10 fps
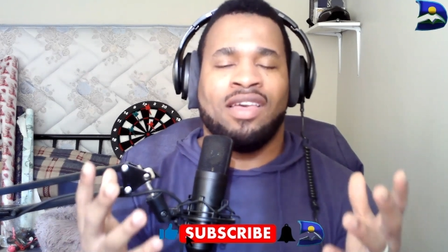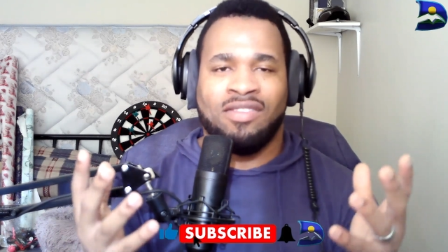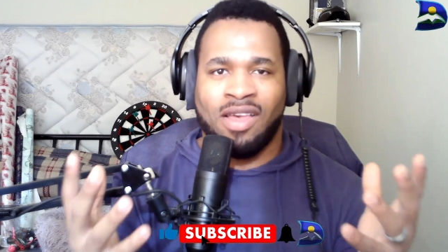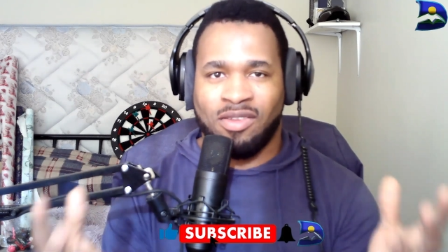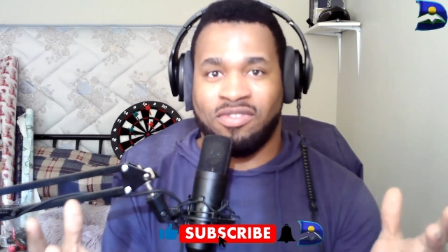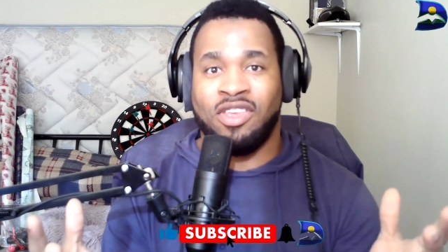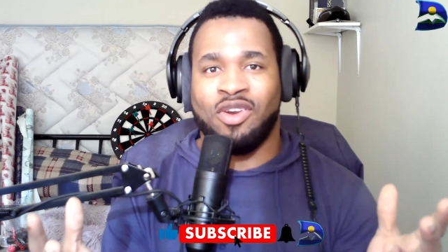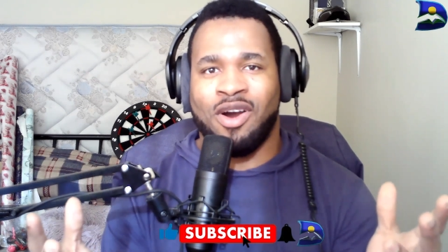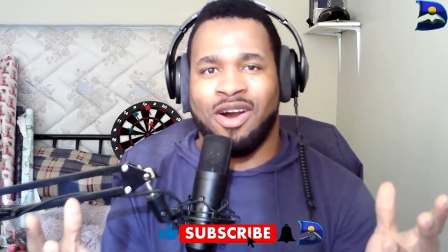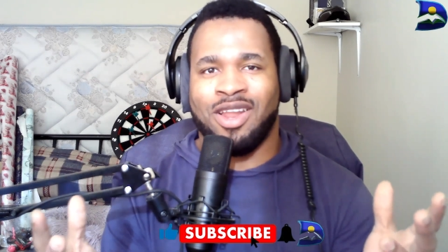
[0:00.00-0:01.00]
So see
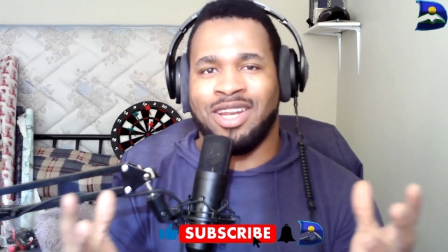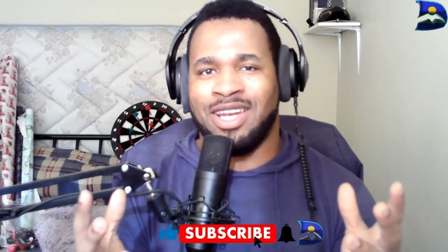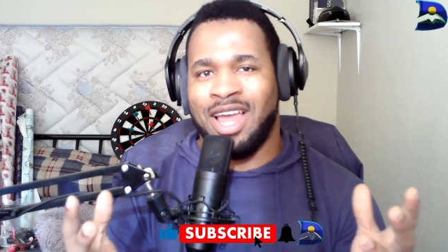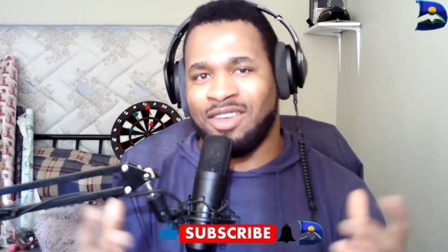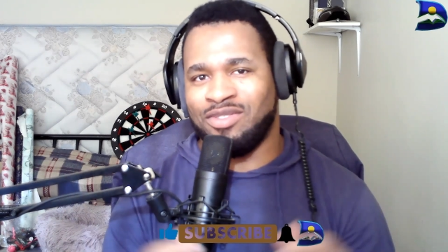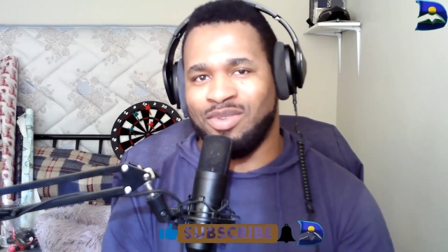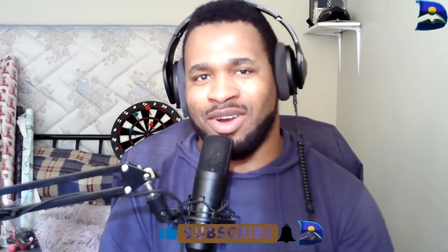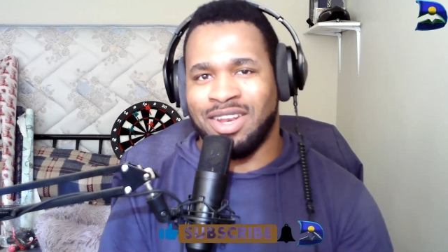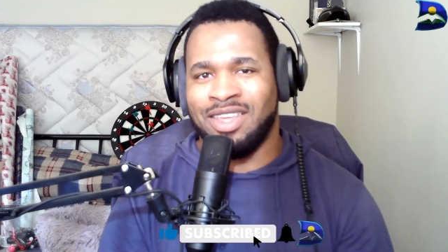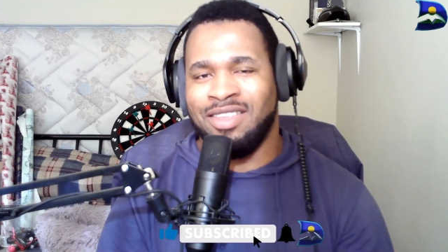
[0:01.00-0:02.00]
you all on the next
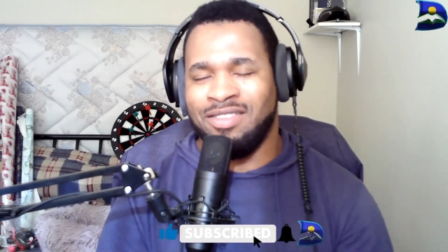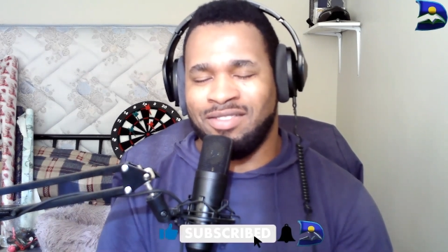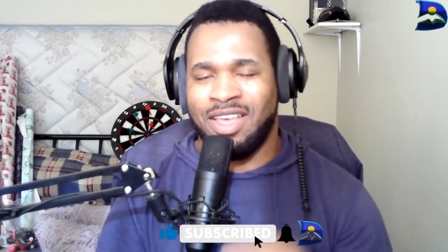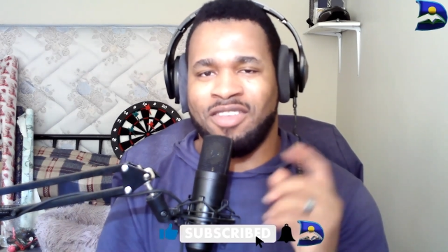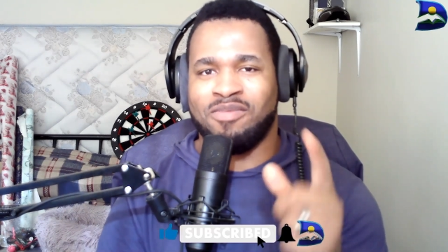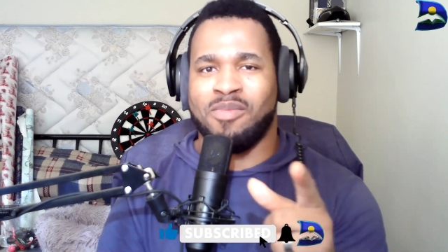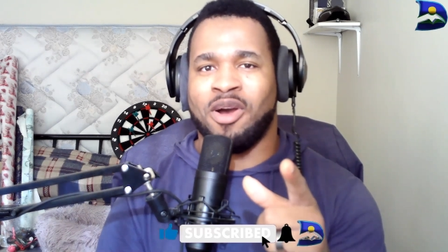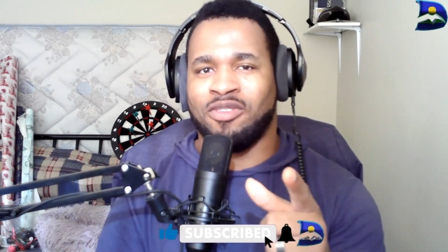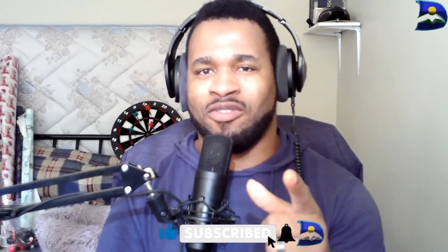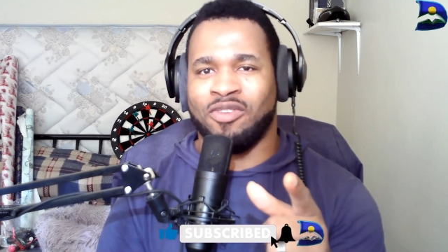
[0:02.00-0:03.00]
one. Stay
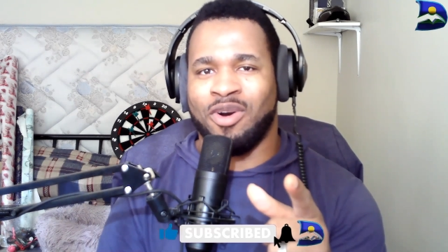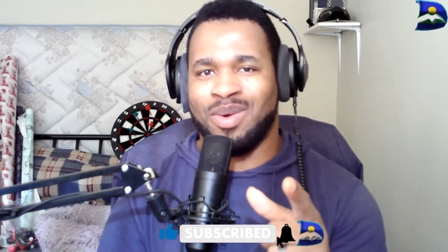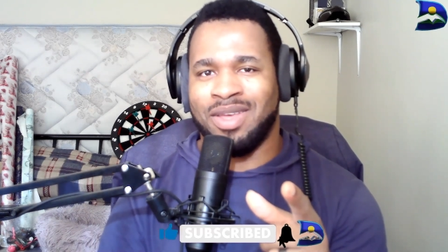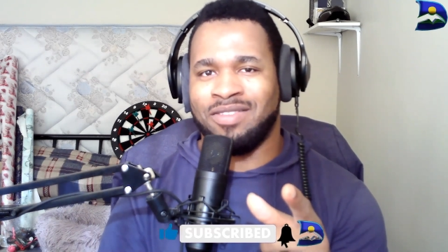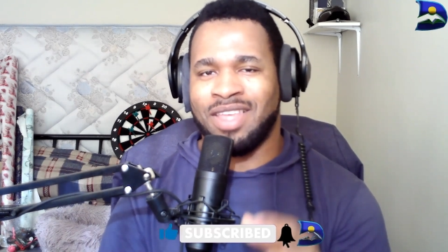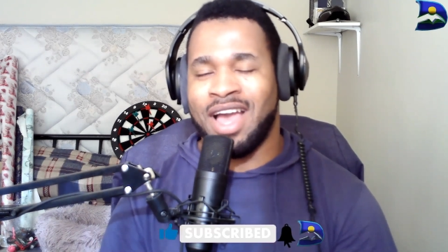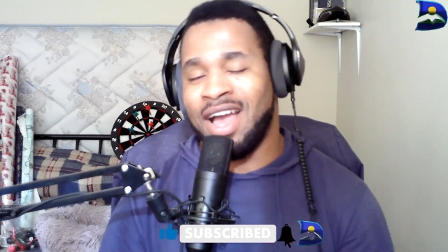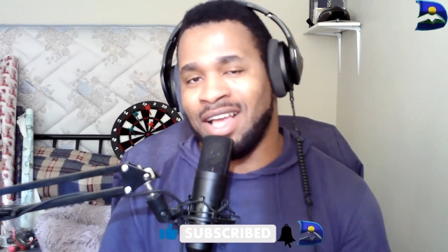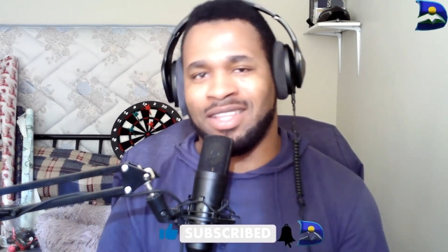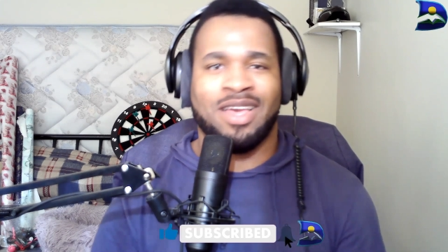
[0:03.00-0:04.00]
smart as always
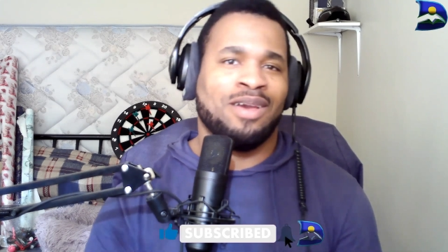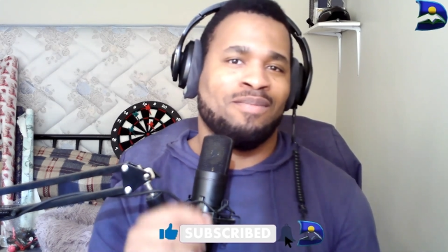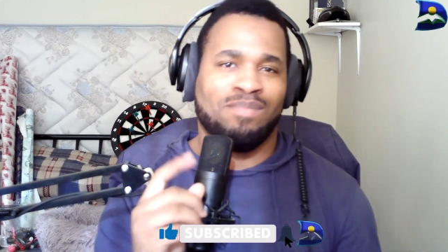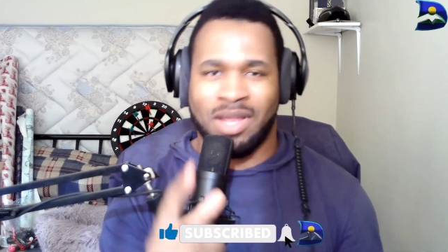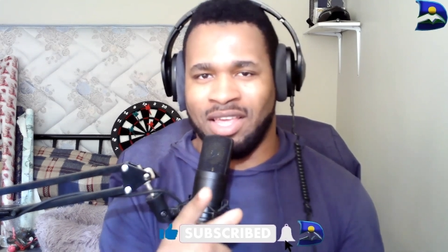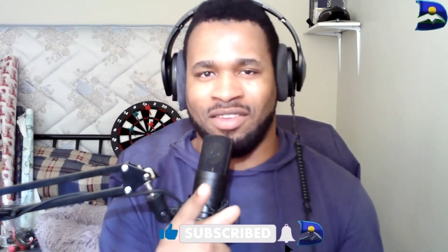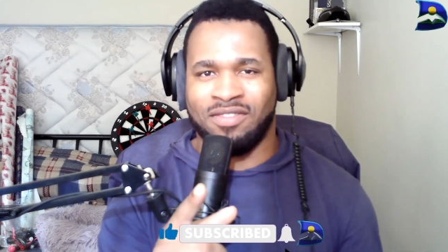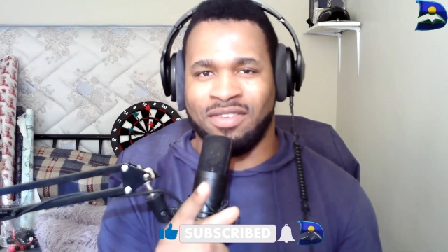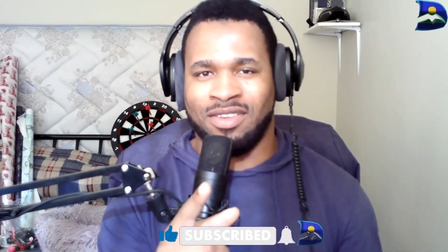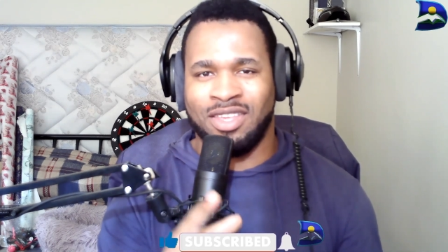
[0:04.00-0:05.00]
and
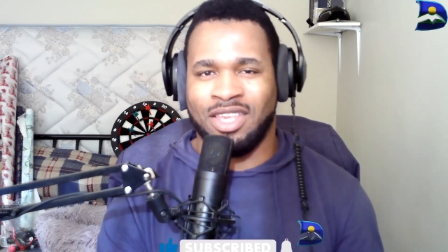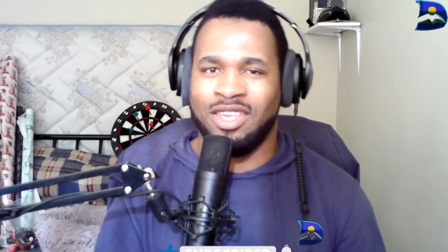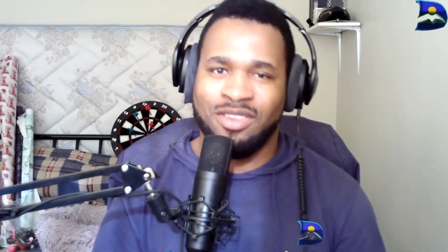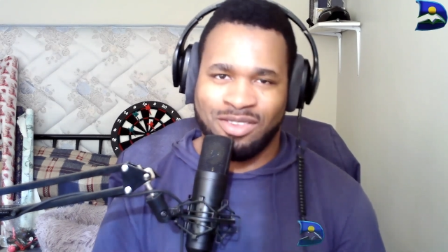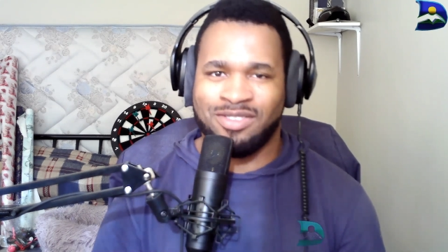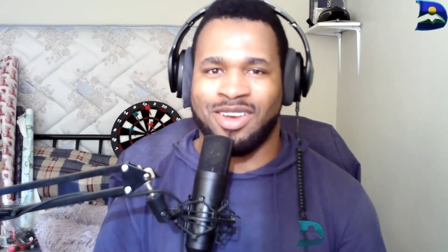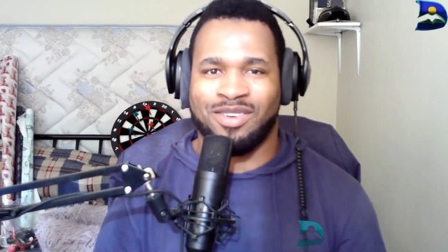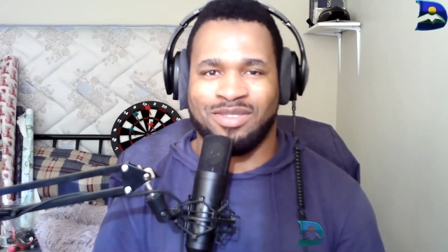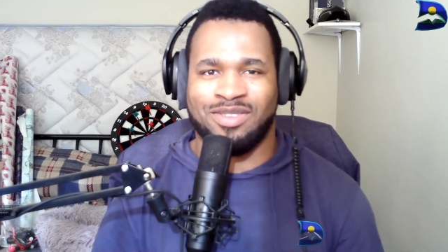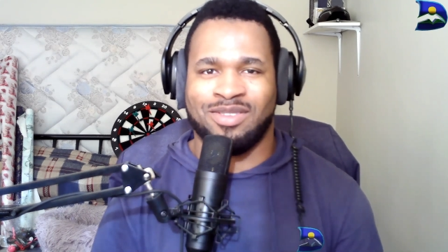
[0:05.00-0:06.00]
believe in yourselves.